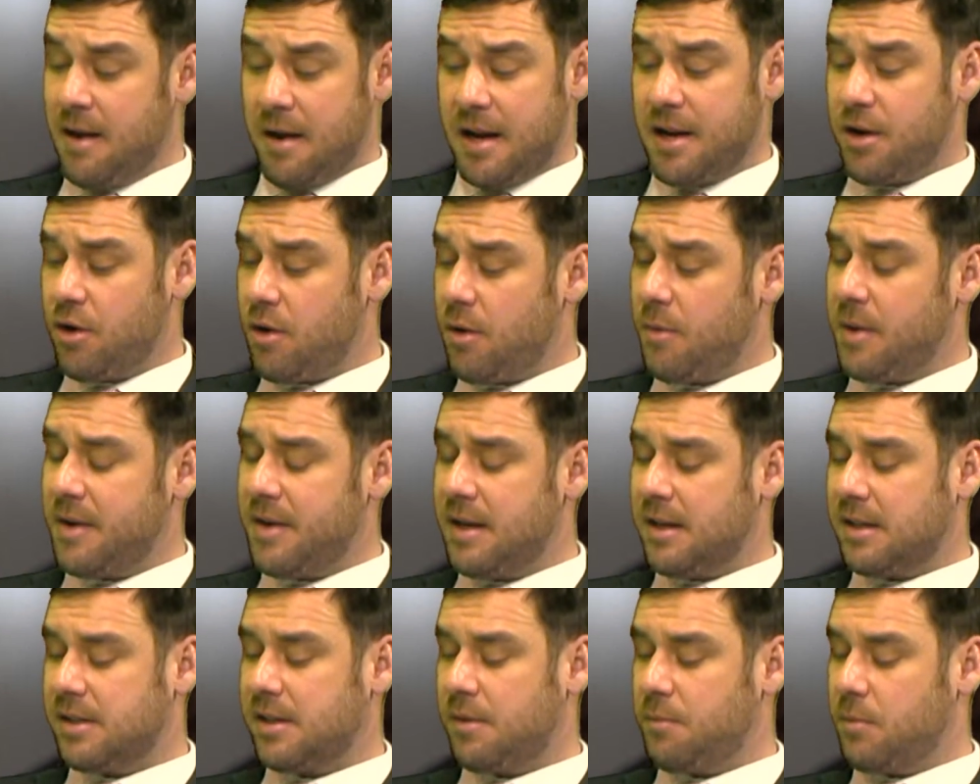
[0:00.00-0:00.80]
You know,
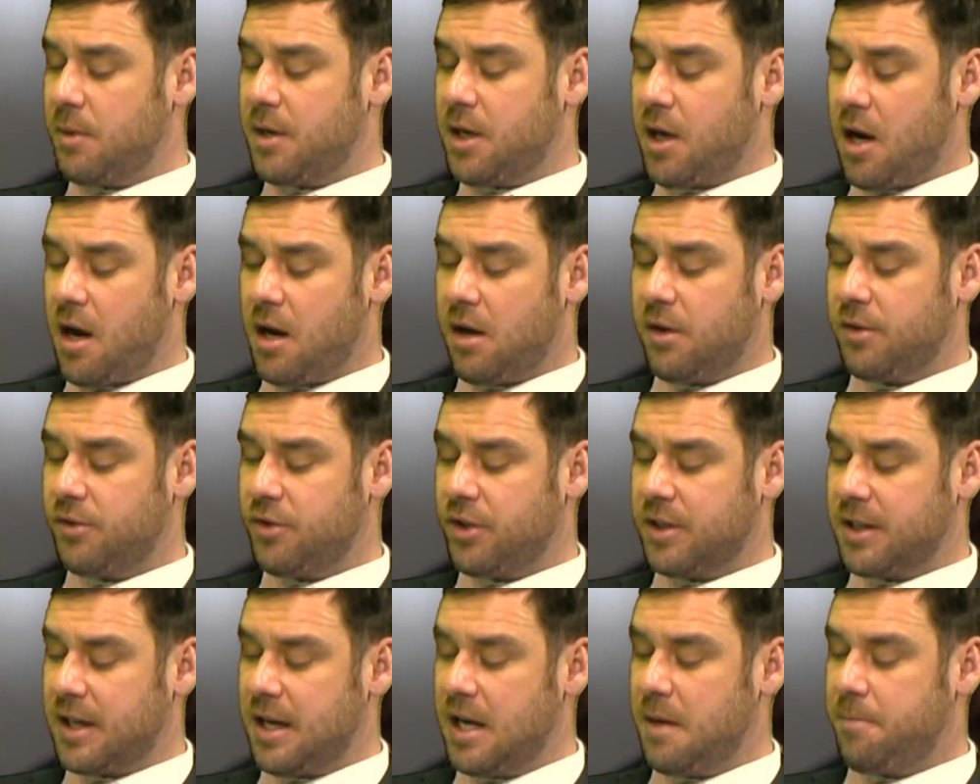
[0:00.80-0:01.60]
we can't
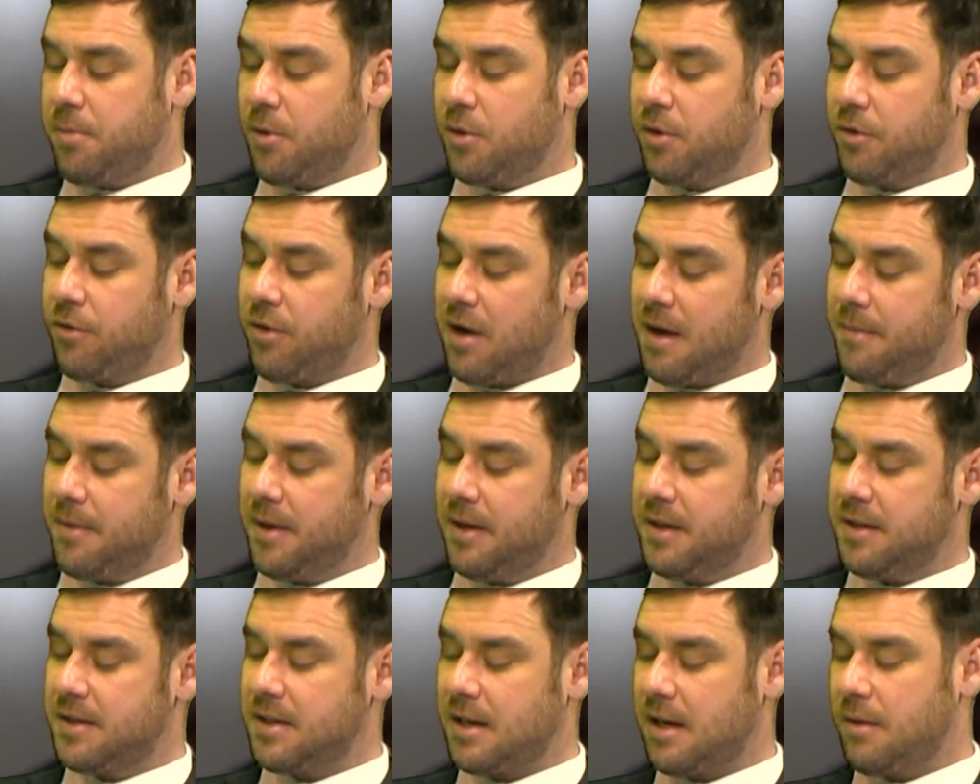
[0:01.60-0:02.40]
just keep on crabbing
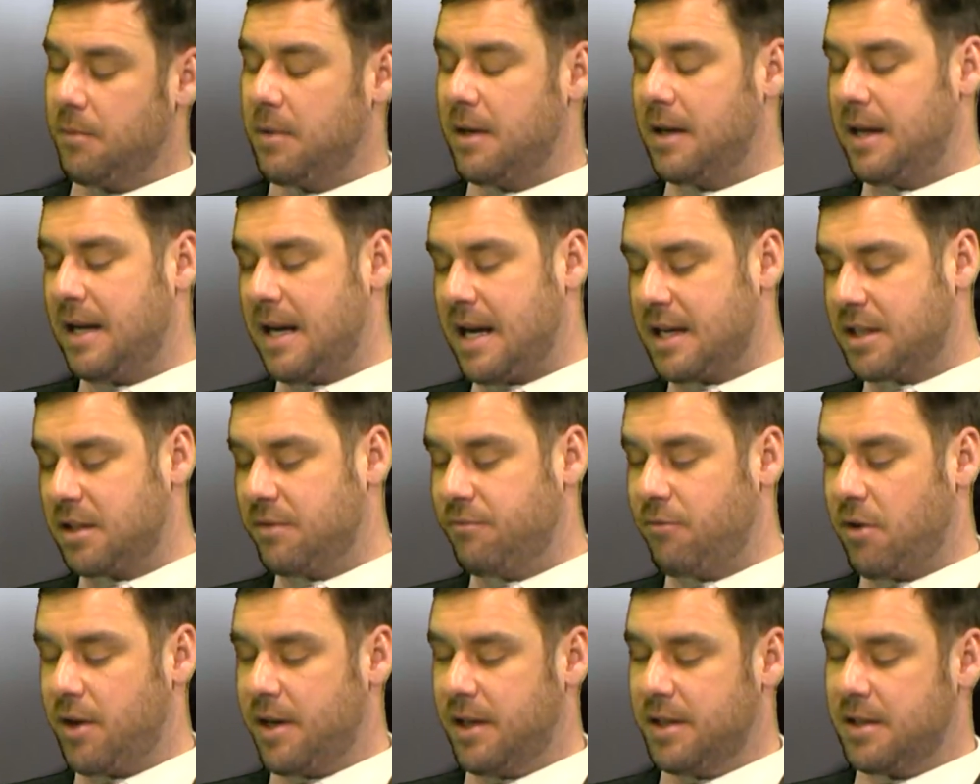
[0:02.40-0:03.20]
and say, well, he
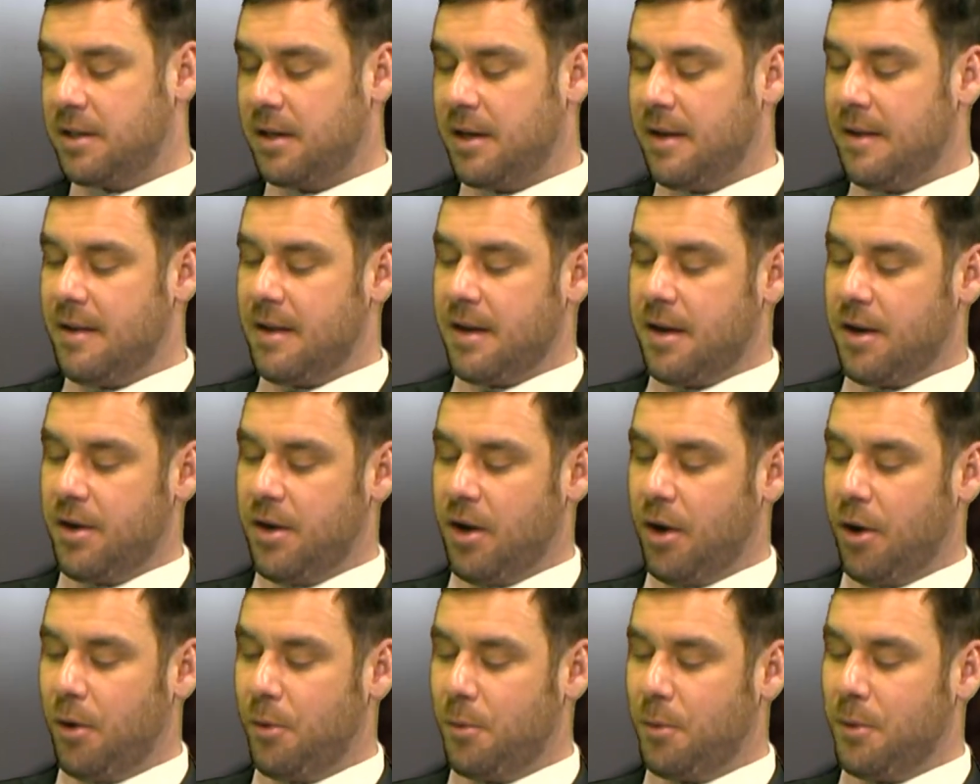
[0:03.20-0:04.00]
hasn't run his, you
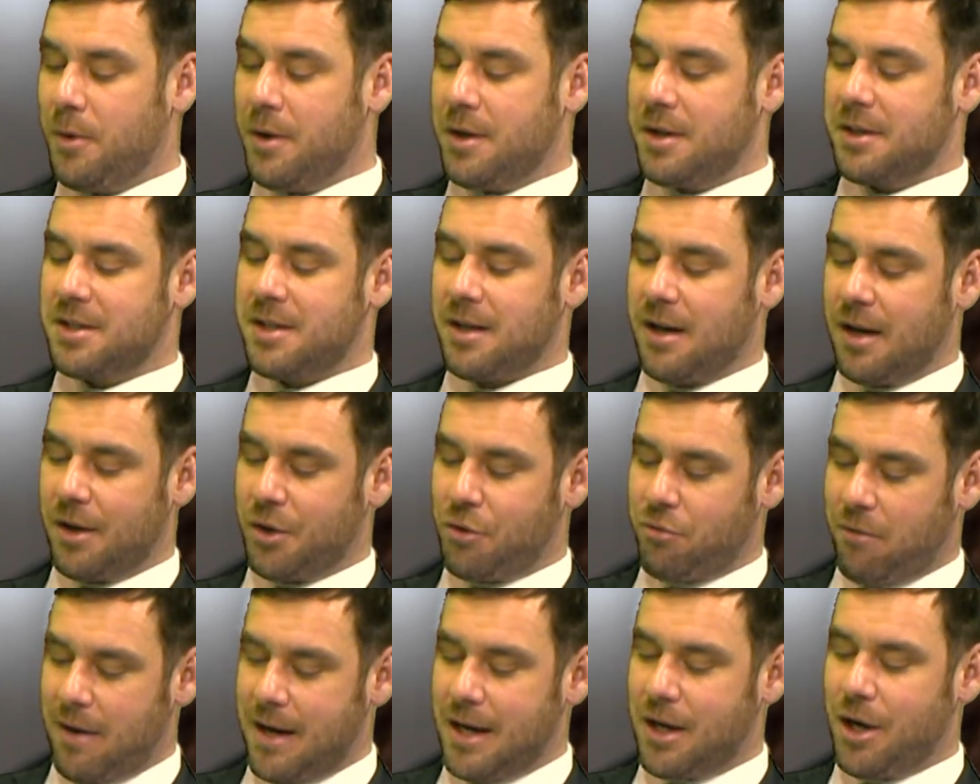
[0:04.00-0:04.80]
know,
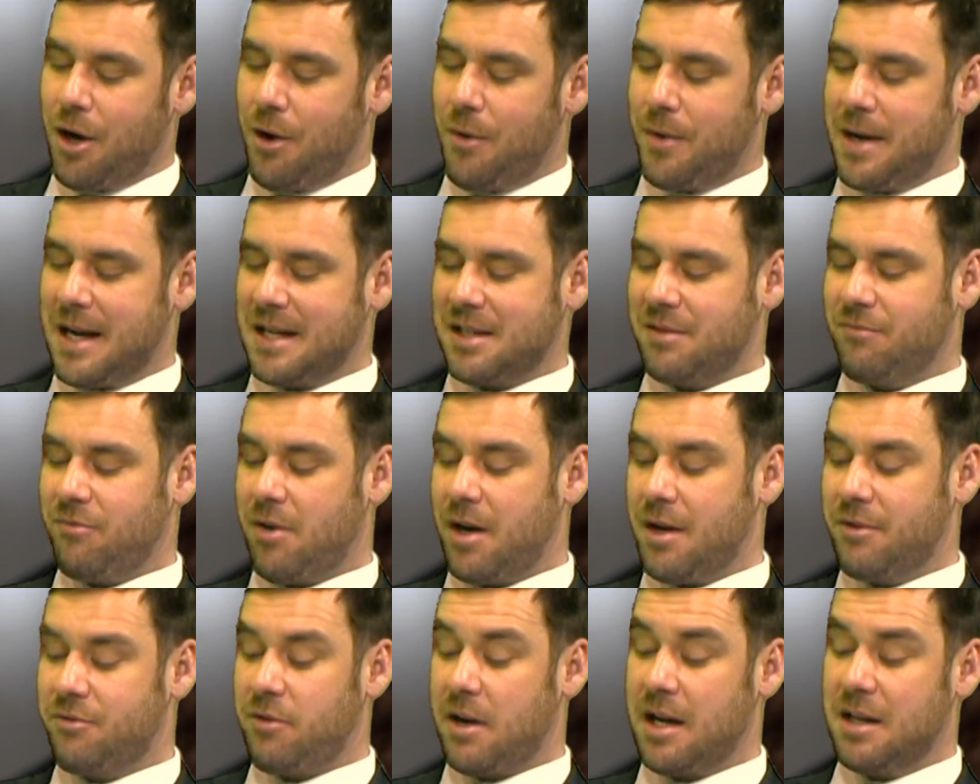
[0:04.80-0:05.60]
Grey Gold hasn't
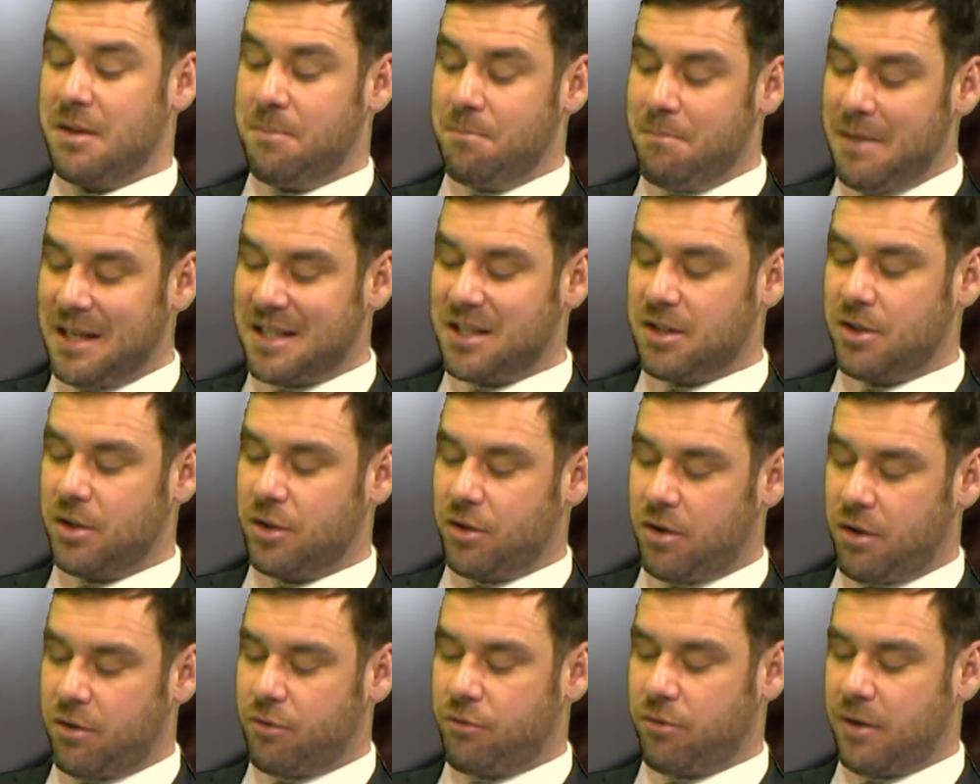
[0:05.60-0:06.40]
run his race. Mr.
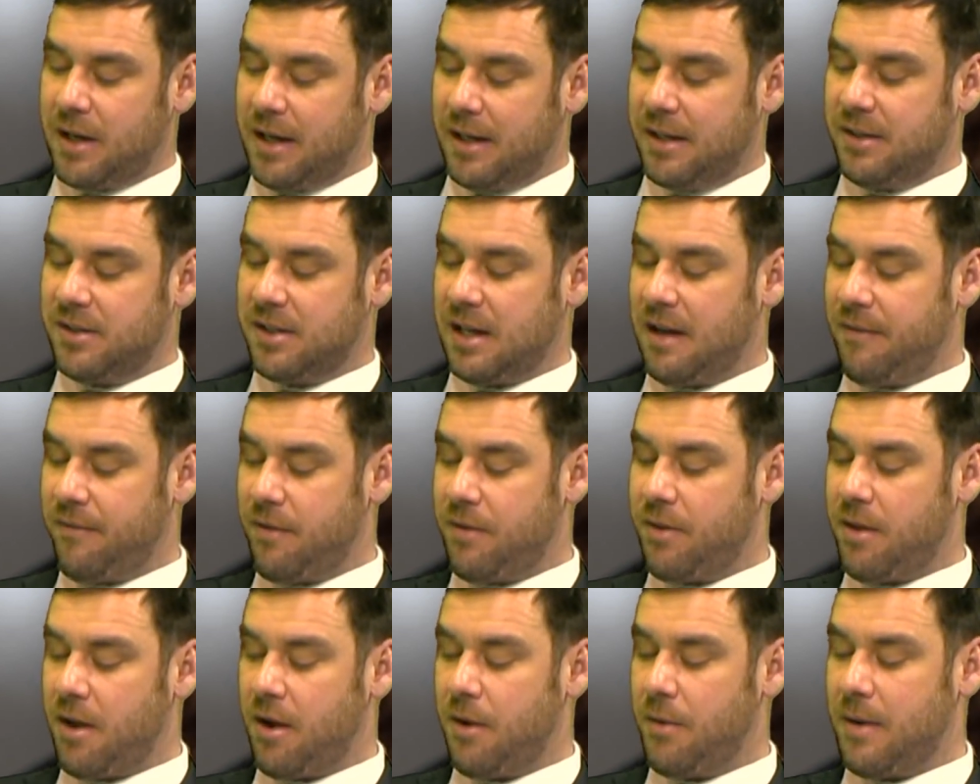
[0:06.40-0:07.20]
Greaves,
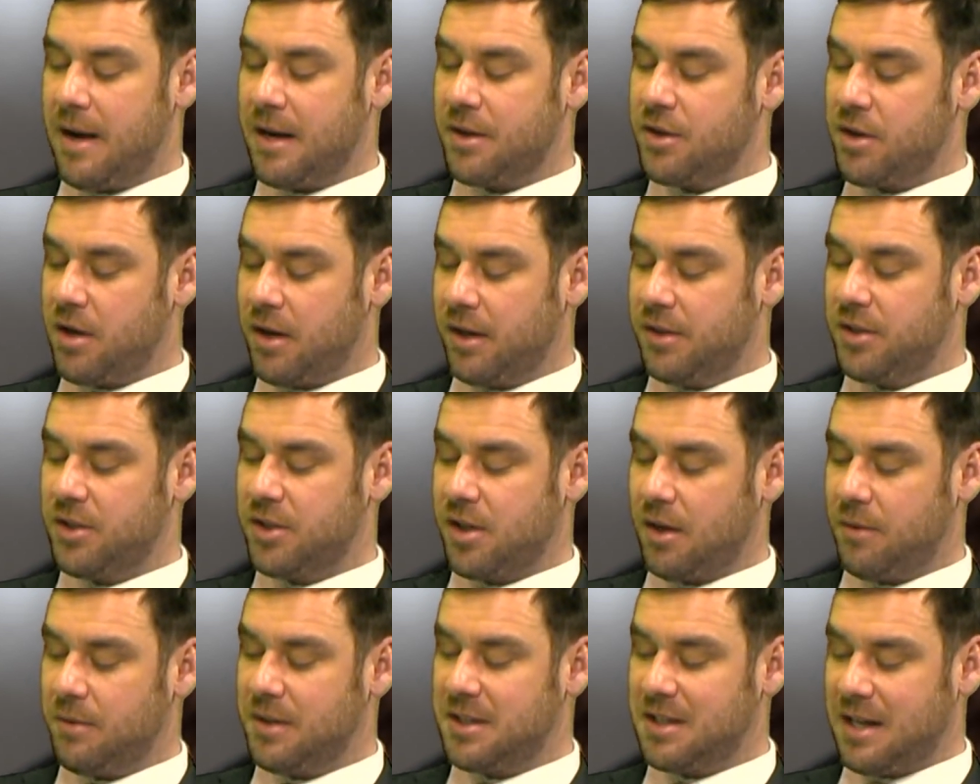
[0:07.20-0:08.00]
even though he had 9
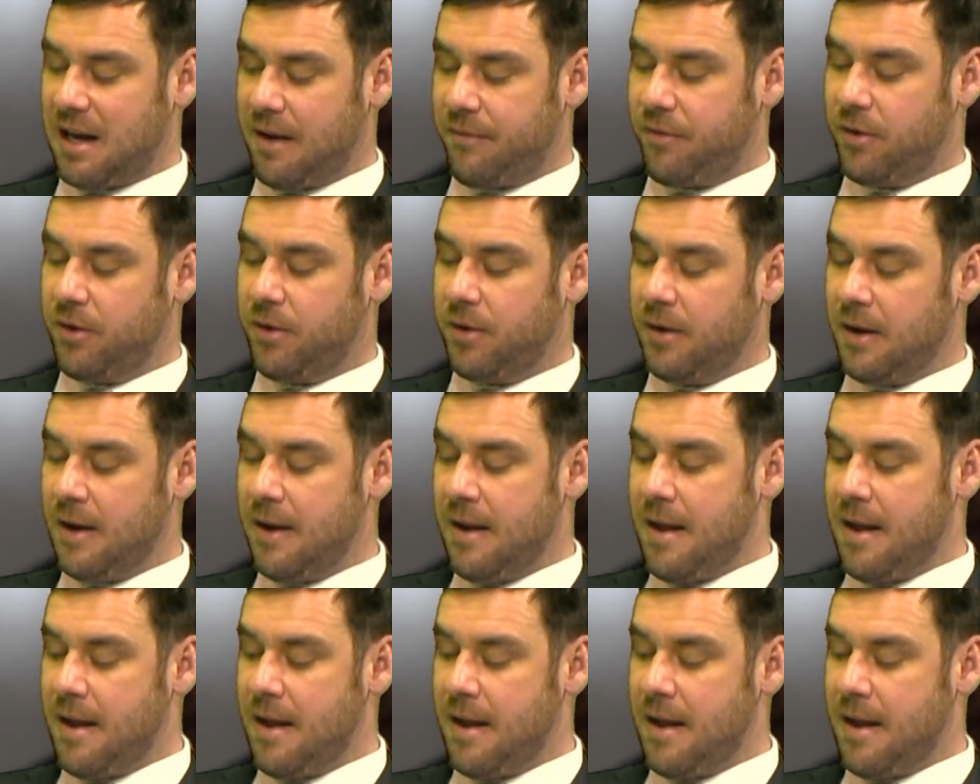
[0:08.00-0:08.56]
stone 7,